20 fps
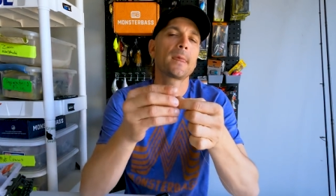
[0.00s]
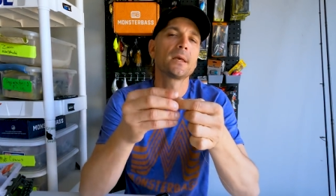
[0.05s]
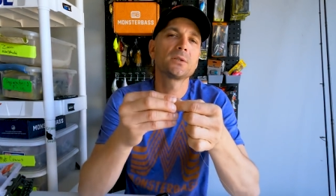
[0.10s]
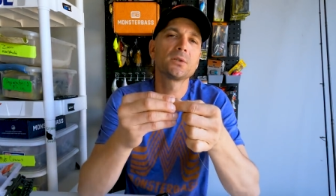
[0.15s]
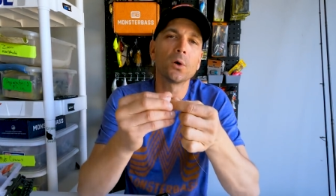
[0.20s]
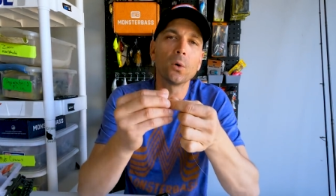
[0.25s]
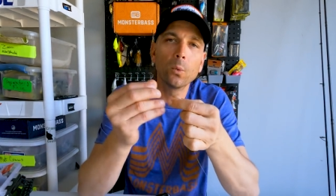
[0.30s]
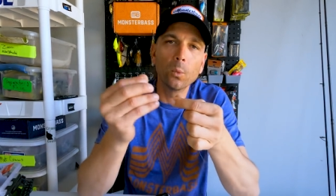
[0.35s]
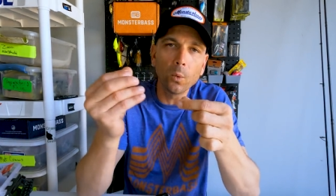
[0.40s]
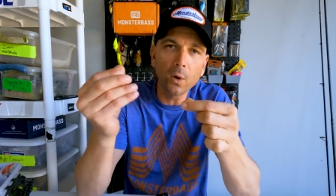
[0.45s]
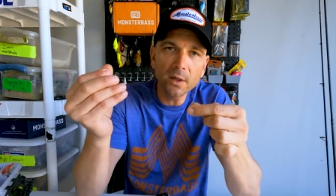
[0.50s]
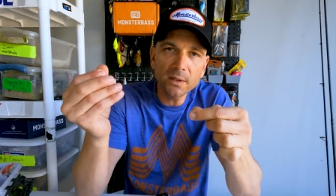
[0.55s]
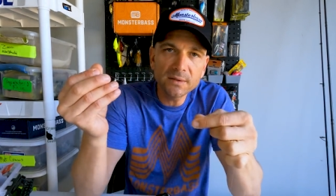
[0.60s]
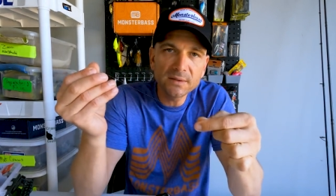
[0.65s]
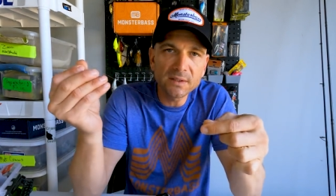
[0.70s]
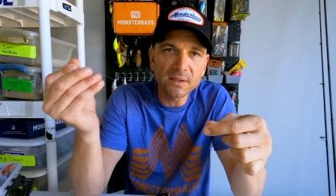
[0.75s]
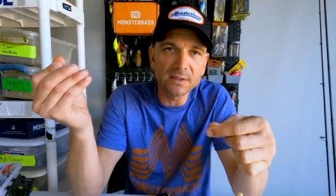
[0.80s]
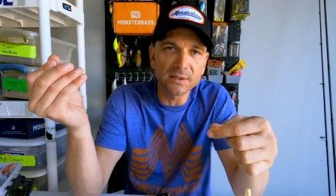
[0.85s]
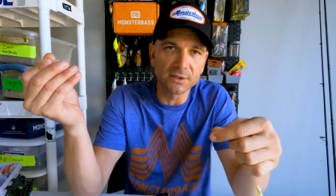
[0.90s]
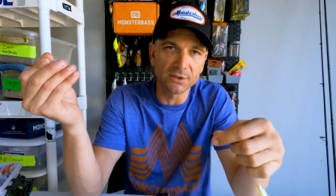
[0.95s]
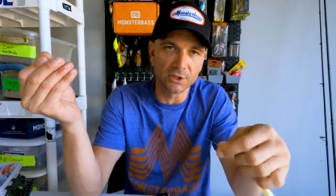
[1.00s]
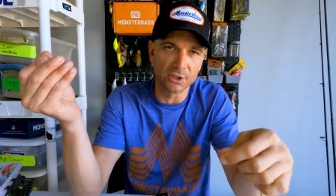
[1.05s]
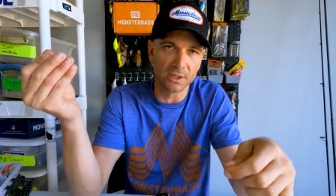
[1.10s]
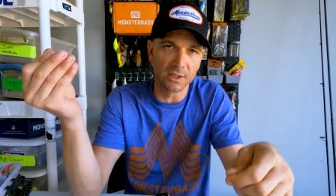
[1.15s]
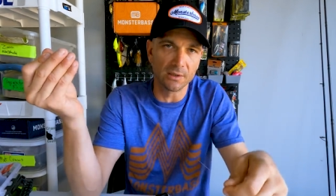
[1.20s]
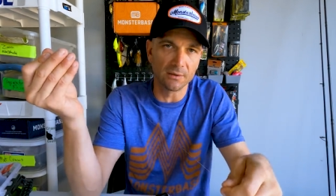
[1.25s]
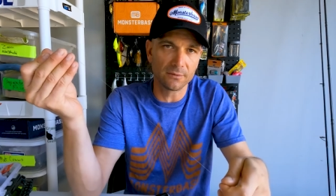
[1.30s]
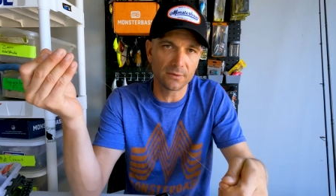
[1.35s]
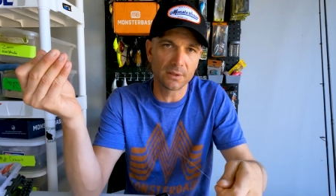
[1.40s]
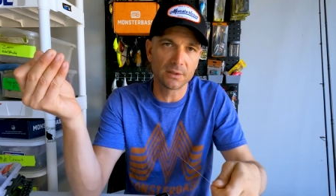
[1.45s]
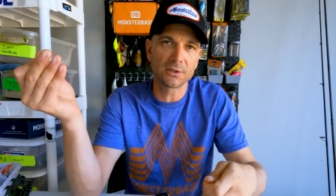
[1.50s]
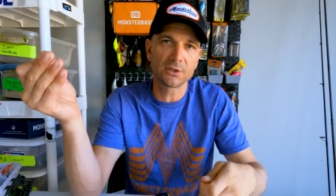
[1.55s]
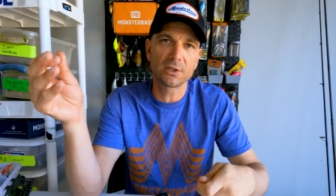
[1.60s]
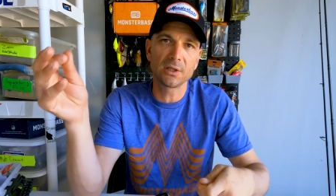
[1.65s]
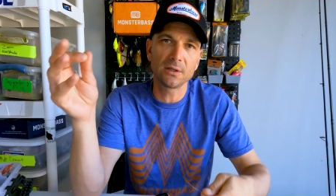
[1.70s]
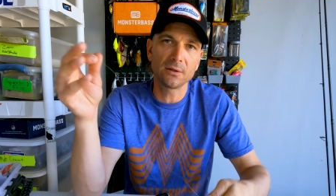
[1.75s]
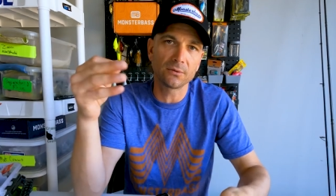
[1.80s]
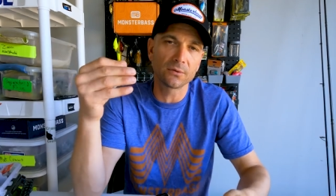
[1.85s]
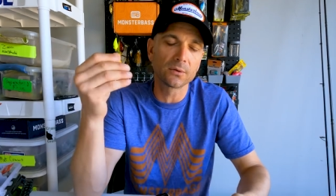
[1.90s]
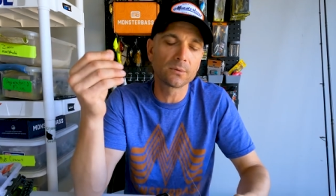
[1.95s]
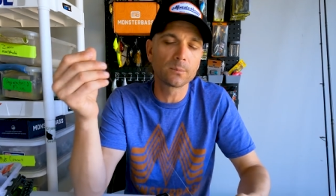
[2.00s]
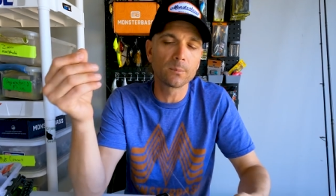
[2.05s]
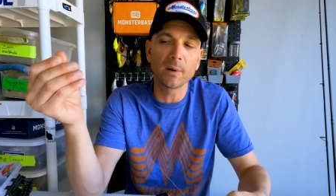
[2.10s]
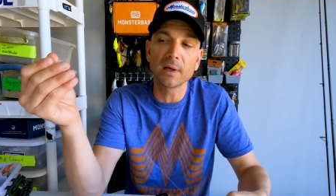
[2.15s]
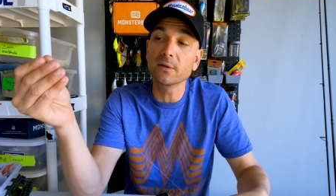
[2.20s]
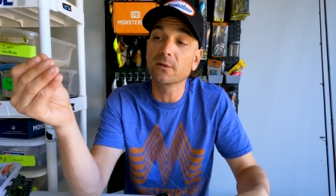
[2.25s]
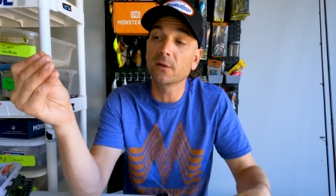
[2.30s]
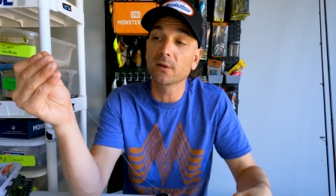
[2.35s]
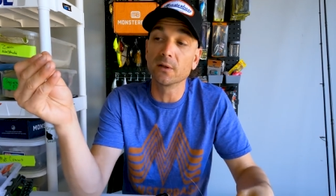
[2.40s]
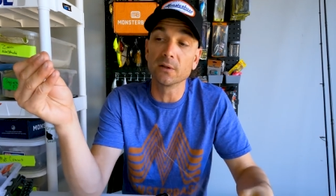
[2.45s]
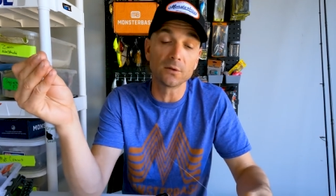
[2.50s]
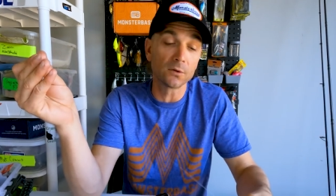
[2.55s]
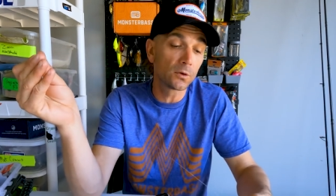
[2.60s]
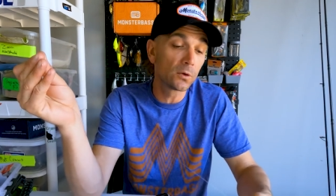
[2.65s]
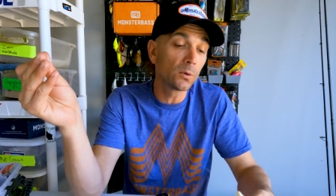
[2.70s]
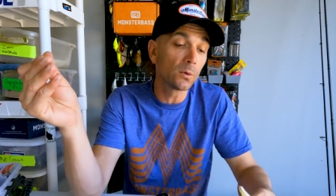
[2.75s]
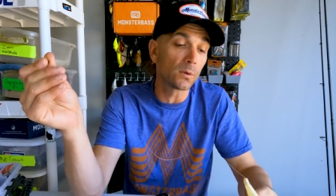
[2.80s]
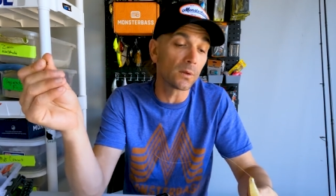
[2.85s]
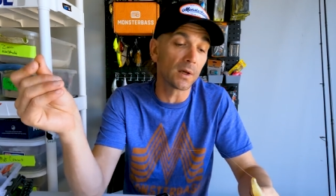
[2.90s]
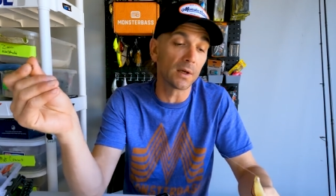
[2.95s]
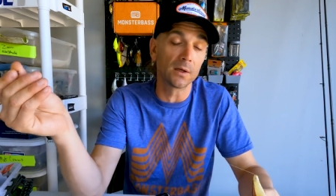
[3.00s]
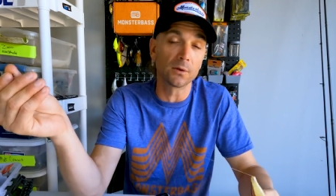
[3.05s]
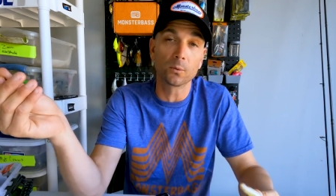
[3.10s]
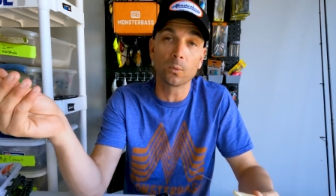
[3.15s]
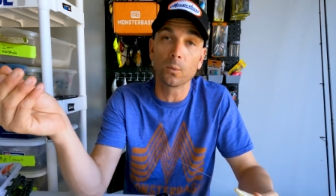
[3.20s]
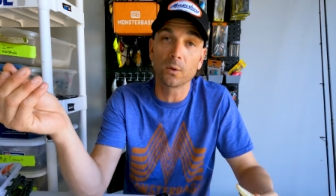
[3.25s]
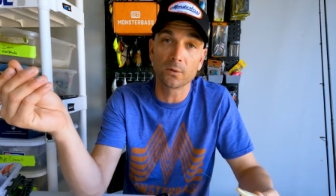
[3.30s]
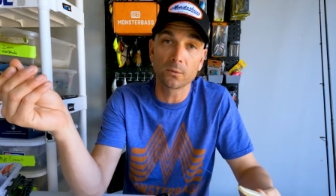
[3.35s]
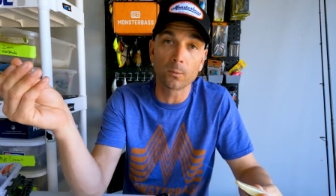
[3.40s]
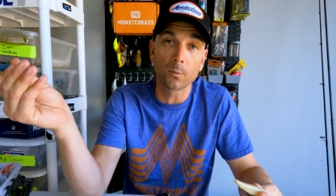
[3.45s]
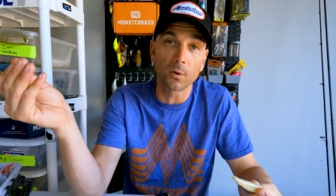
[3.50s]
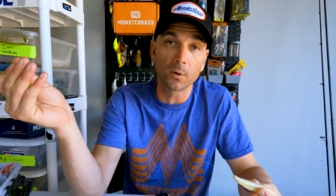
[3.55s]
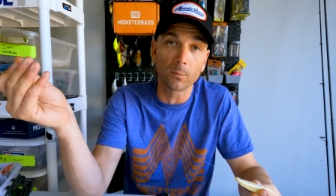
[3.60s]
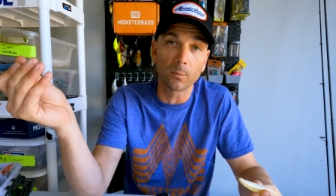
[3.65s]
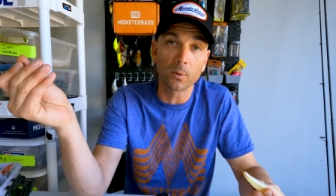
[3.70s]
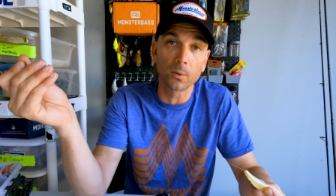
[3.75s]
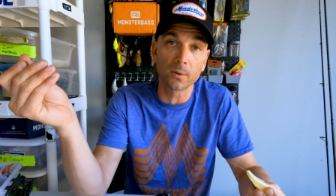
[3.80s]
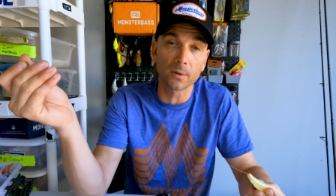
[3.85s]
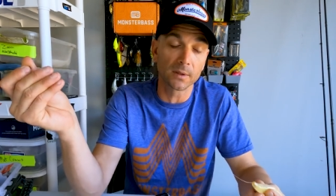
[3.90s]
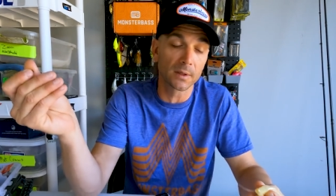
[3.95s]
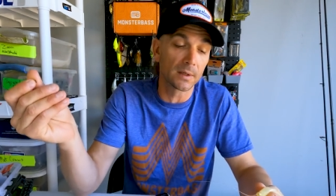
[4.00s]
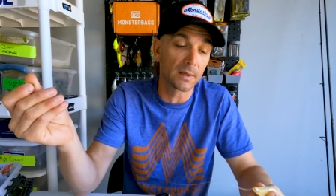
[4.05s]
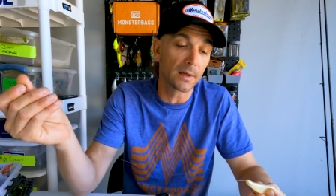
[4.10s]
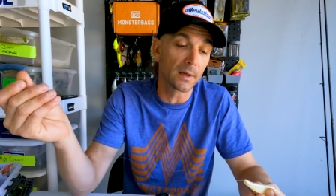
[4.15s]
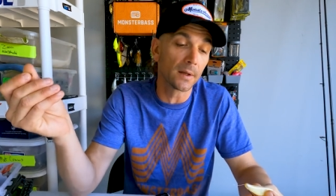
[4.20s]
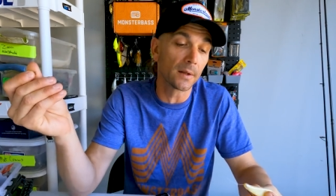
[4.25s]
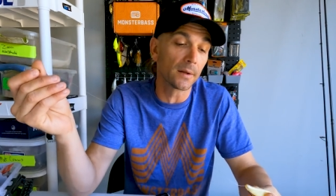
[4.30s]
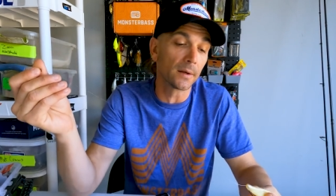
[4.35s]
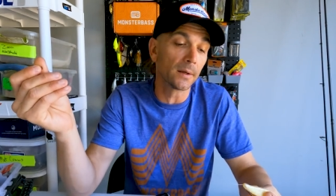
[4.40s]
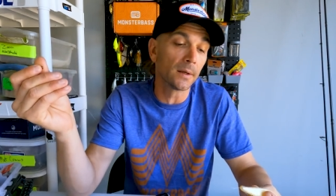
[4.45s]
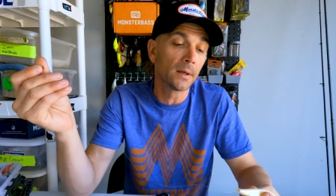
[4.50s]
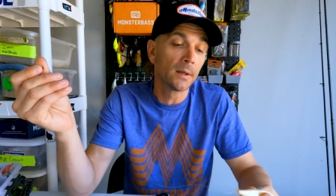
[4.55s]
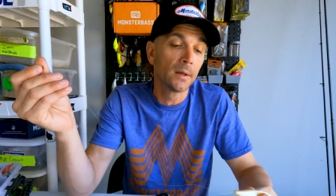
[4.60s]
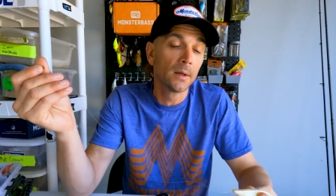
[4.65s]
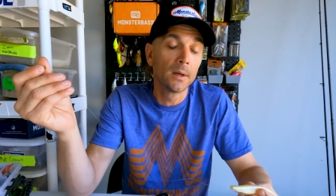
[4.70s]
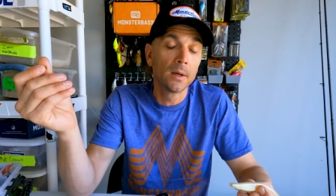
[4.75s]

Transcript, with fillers: So what does this achieve? It achieves basically two things. One's more important than the other.